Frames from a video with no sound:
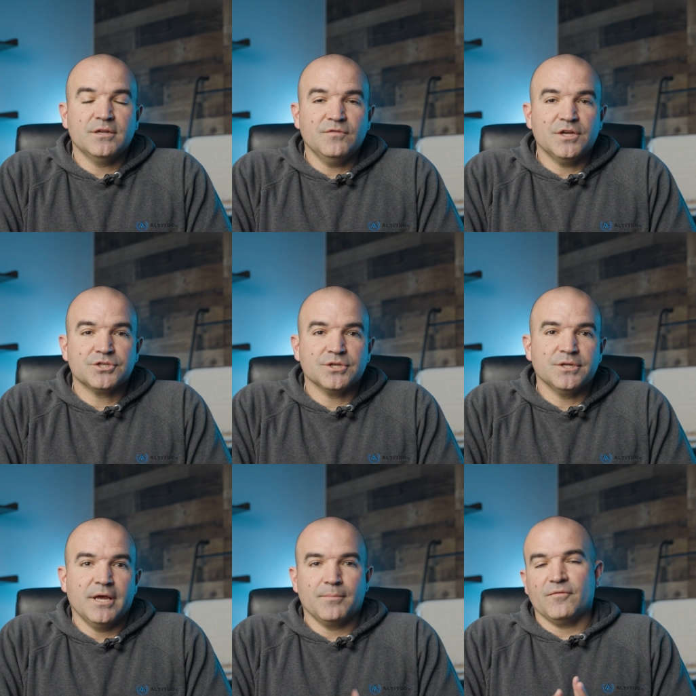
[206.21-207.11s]

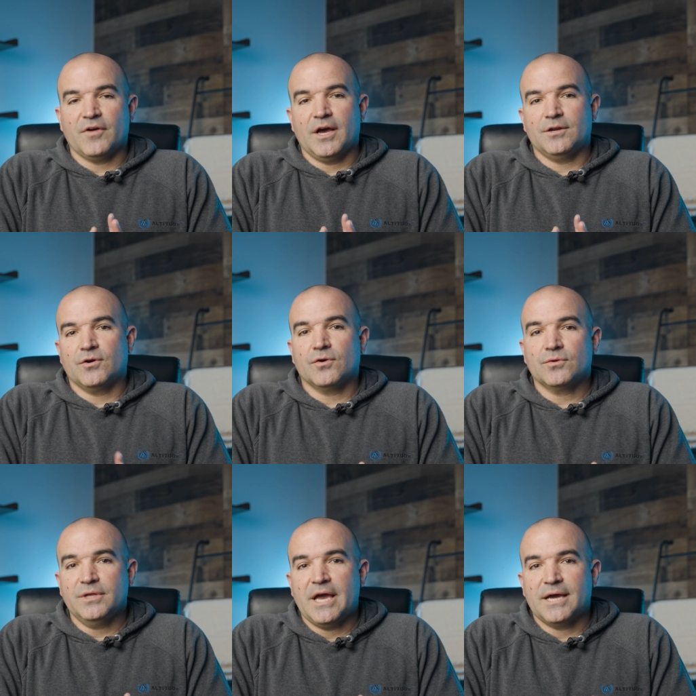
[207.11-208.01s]
innovation and provide
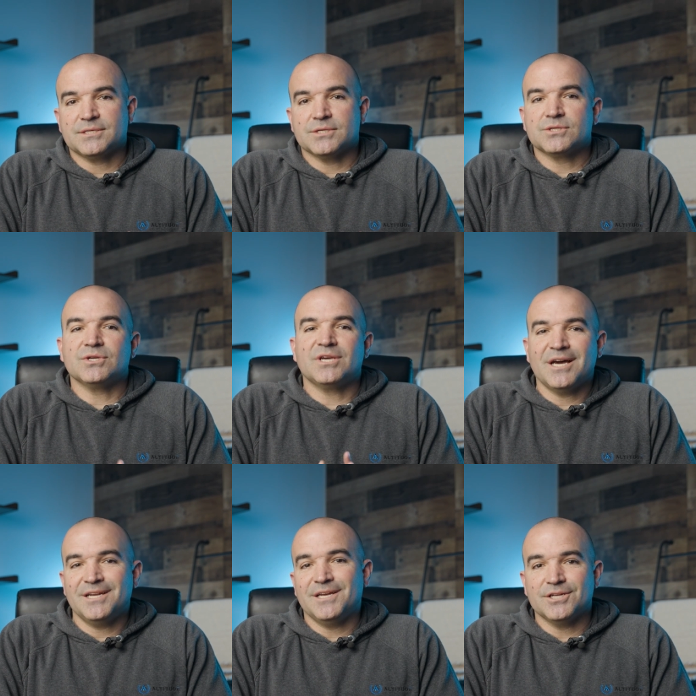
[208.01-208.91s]
early access to
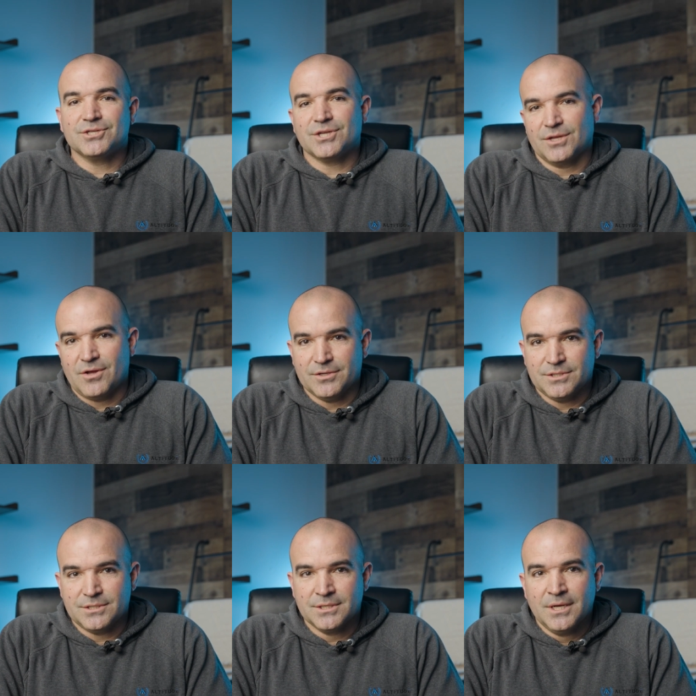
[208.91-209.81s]
cutting-edge
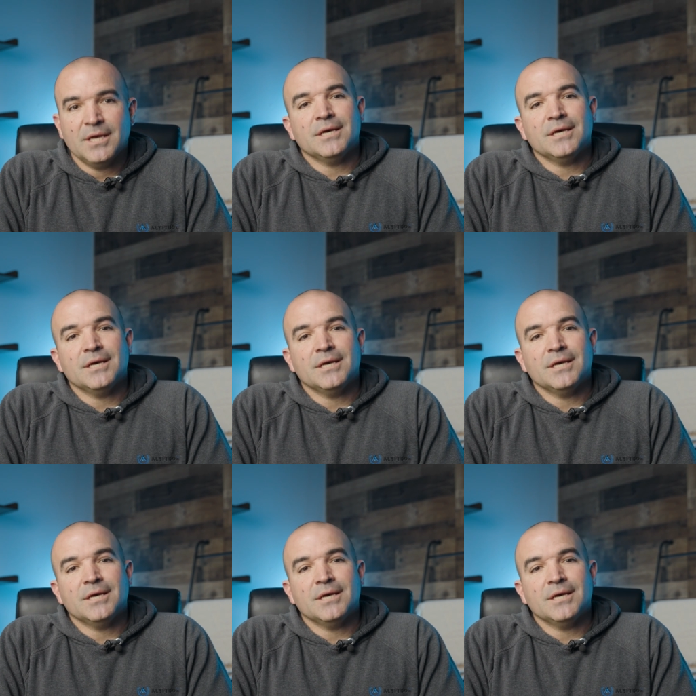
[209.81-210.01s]
technologies.